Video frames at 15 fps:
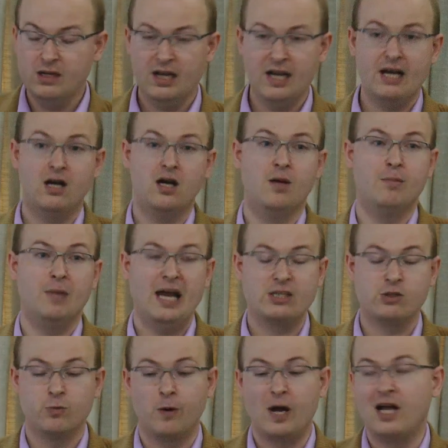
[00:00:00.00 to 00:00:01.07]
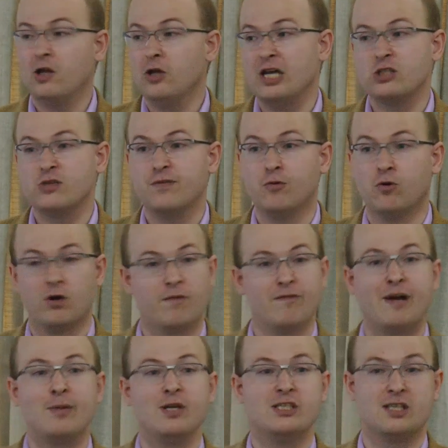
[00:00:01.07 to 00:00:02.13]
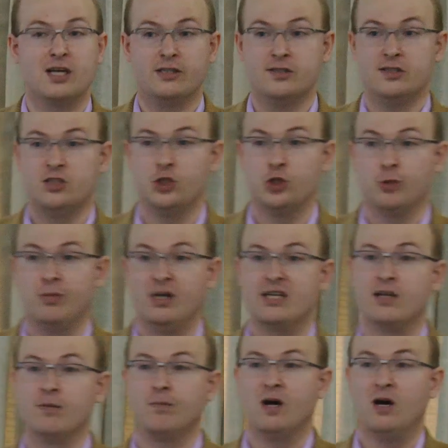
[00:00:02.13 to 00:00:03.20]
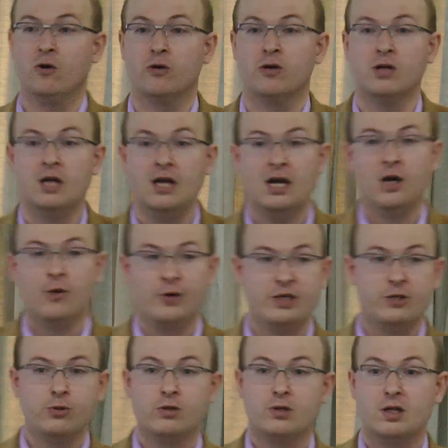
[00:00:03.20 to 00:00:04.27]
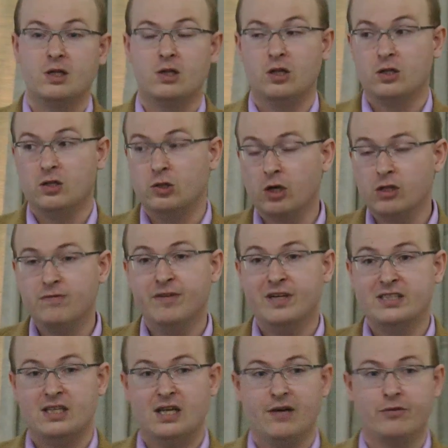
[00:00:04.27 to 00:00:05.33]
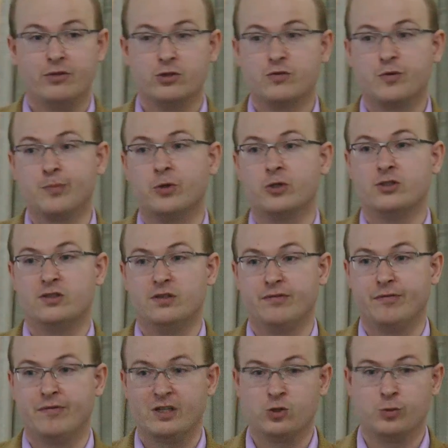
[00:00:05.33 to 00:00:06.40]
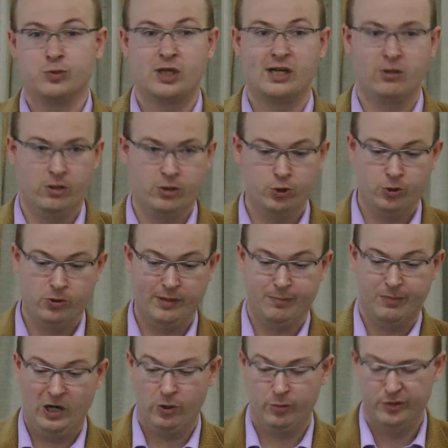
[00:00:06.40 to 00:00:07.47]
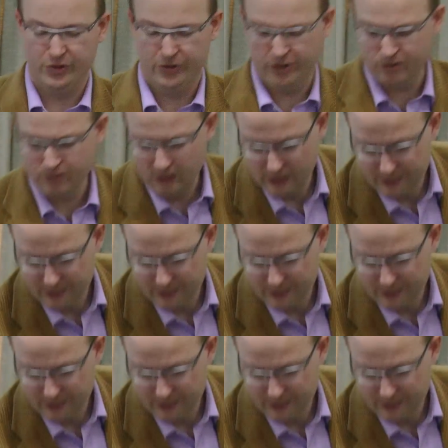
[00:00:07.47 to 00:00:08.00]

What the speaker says: as well as for family size decision-making power. We do not find evidence for positive effects on psychological empowerment, though.